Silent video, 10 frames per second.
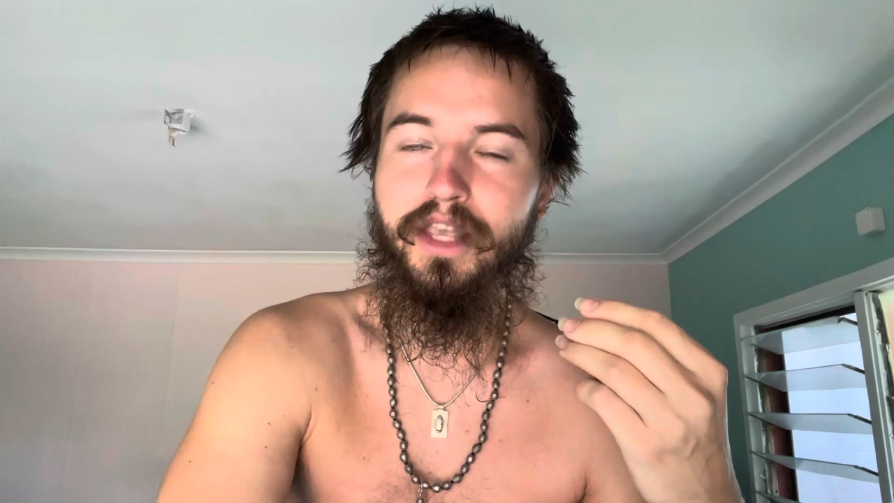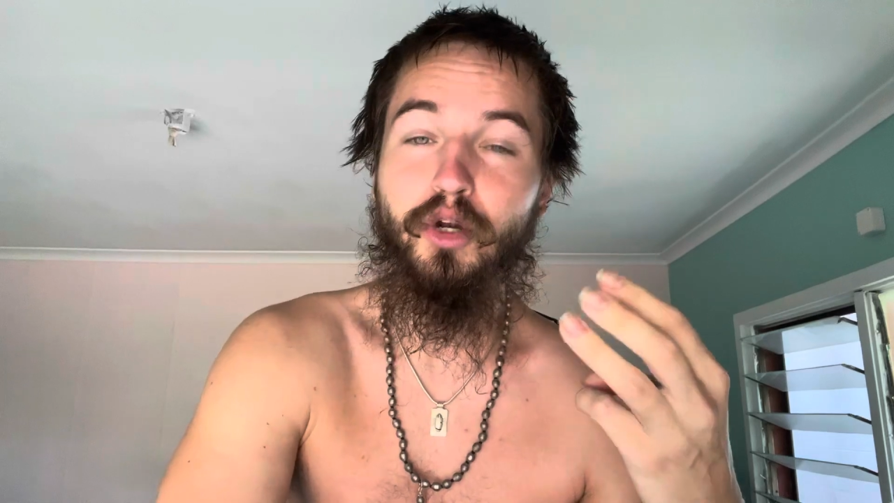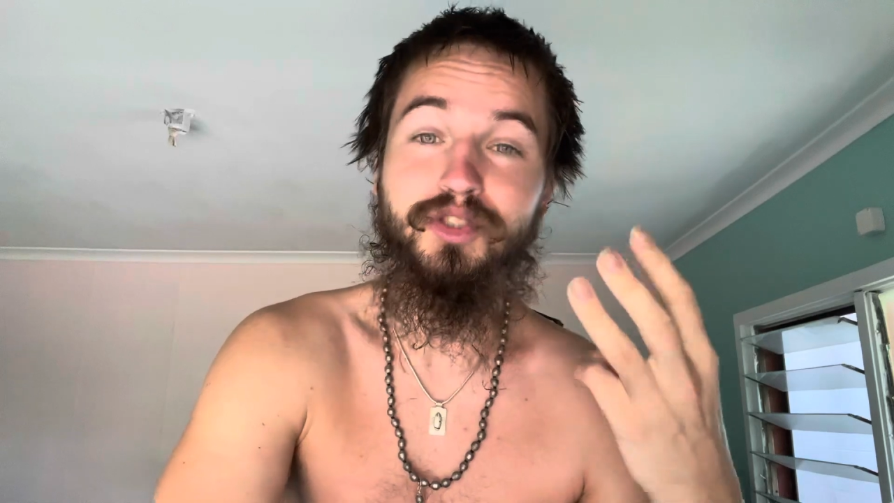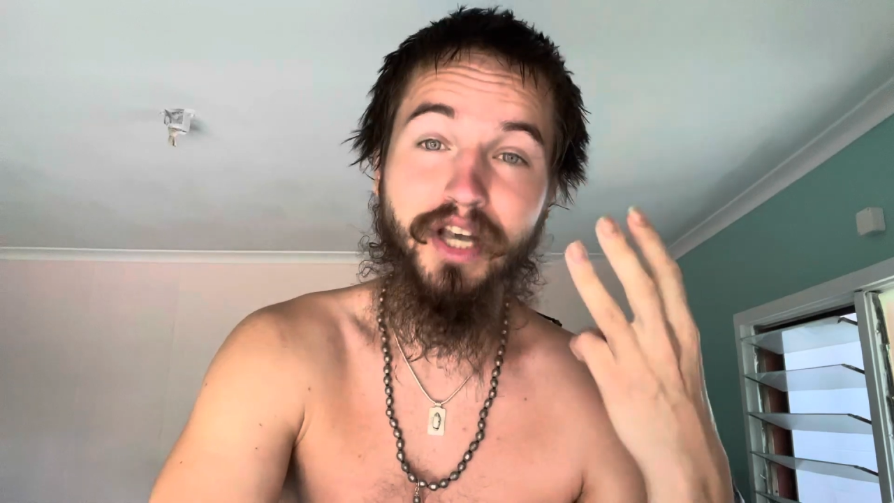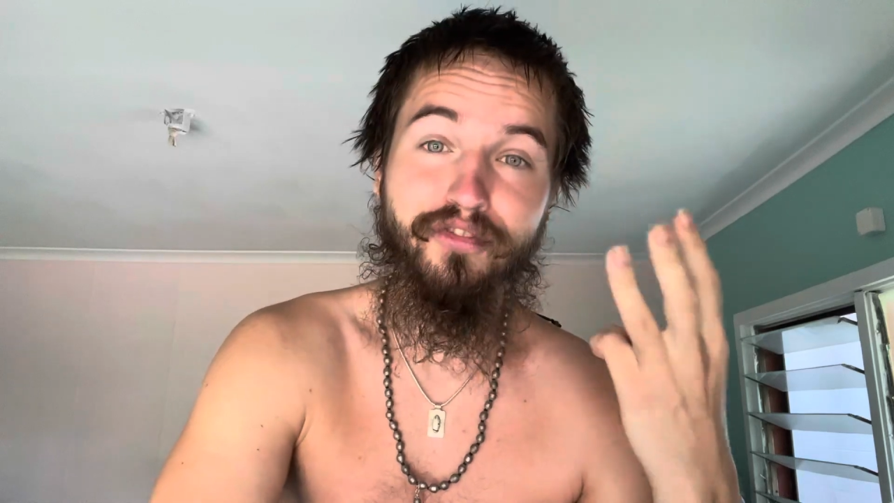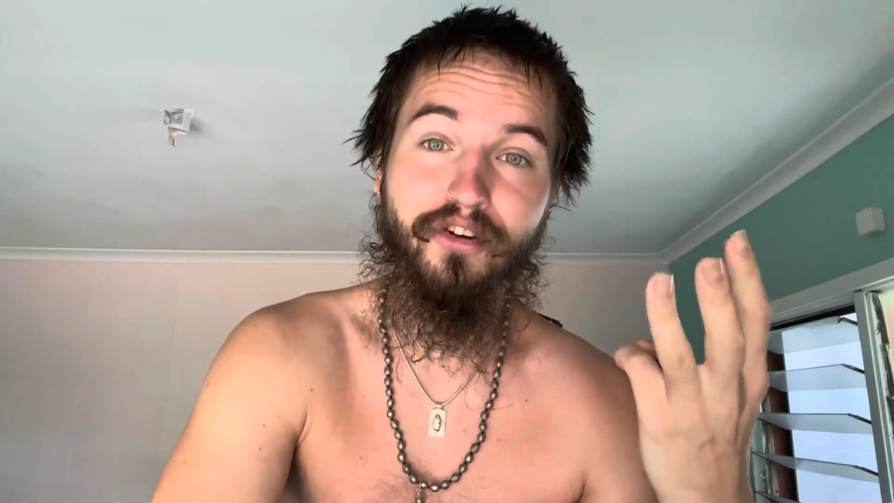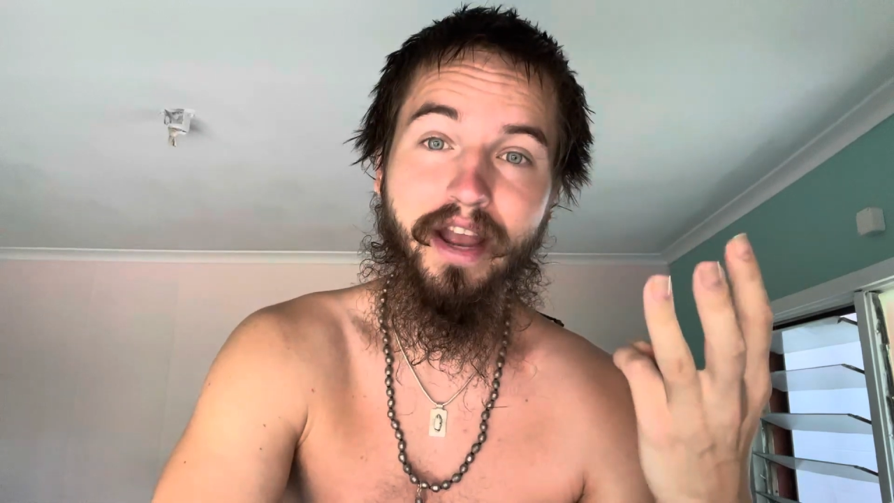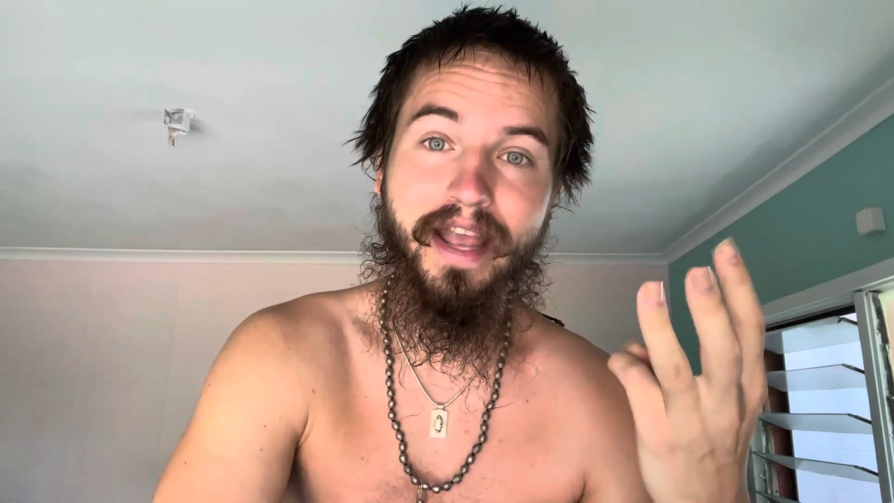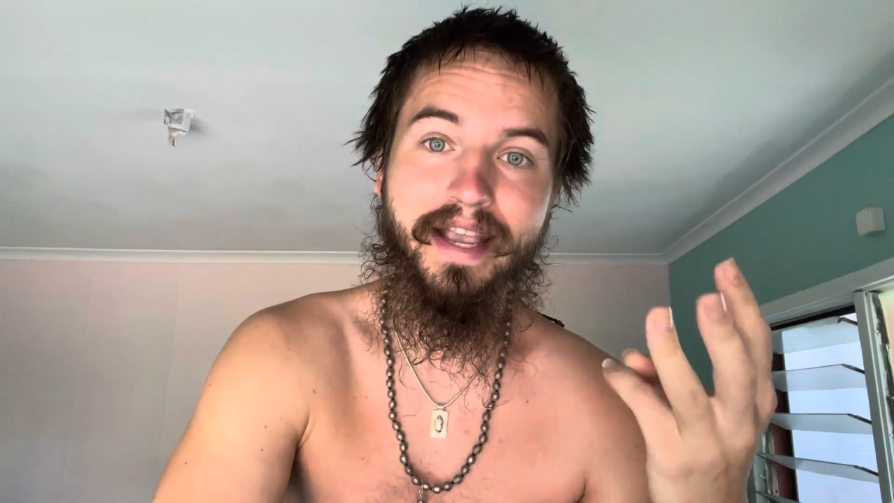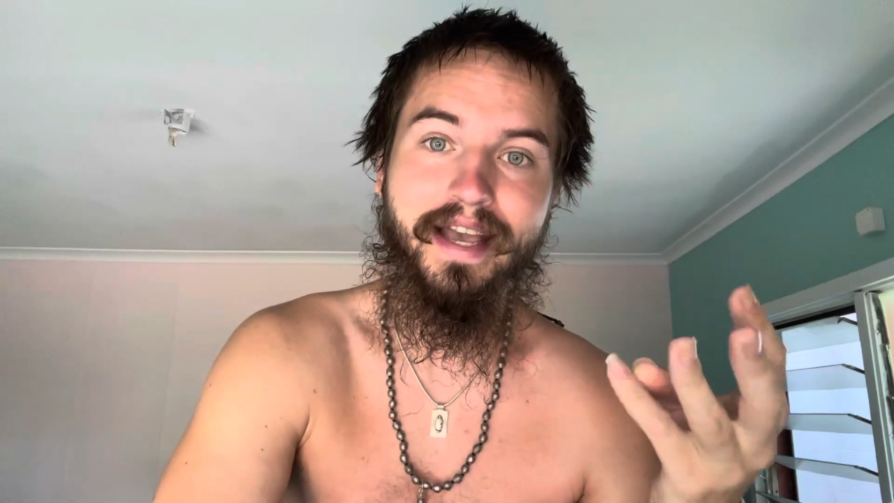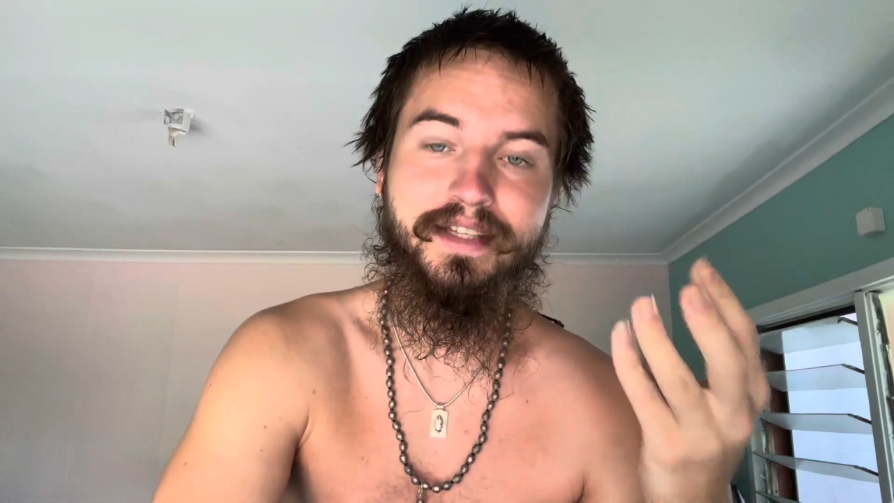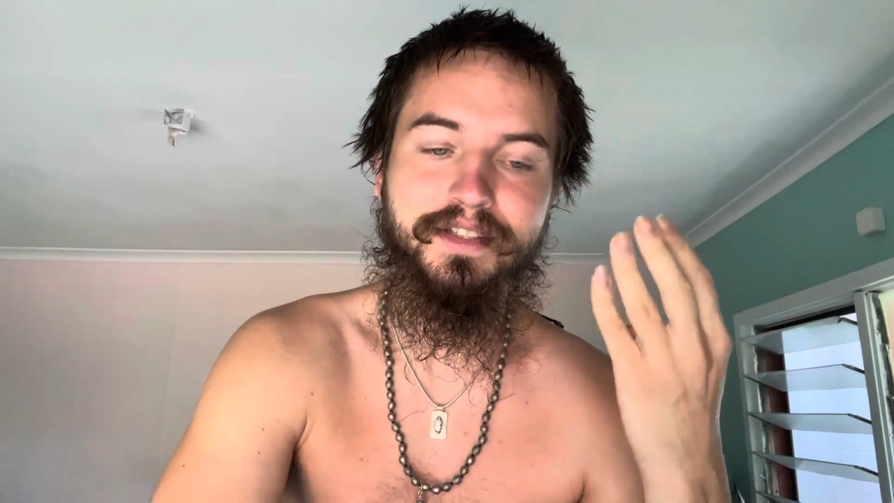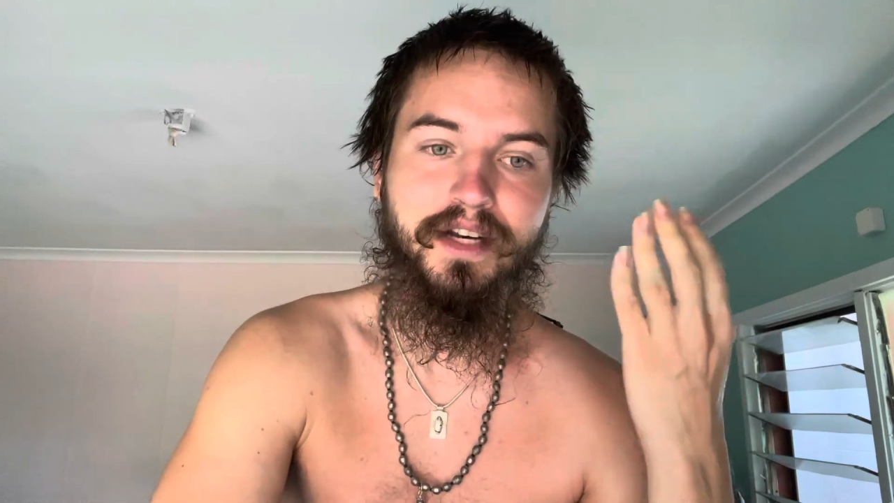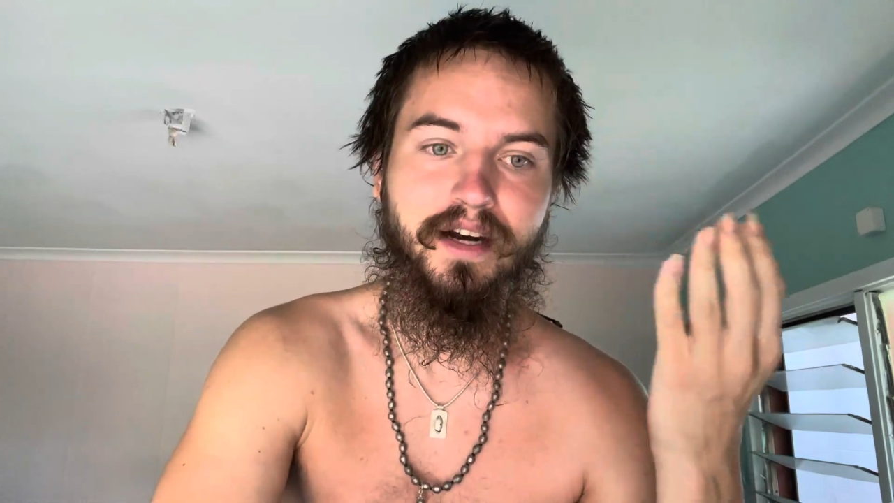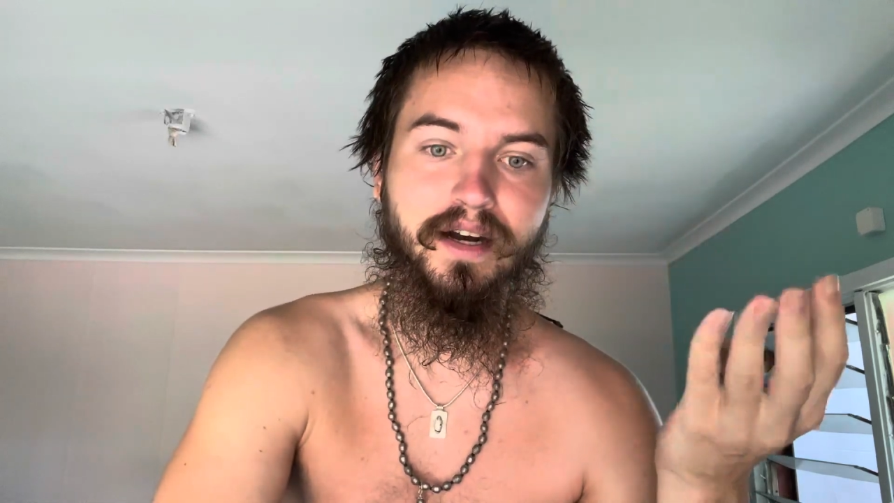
suffering and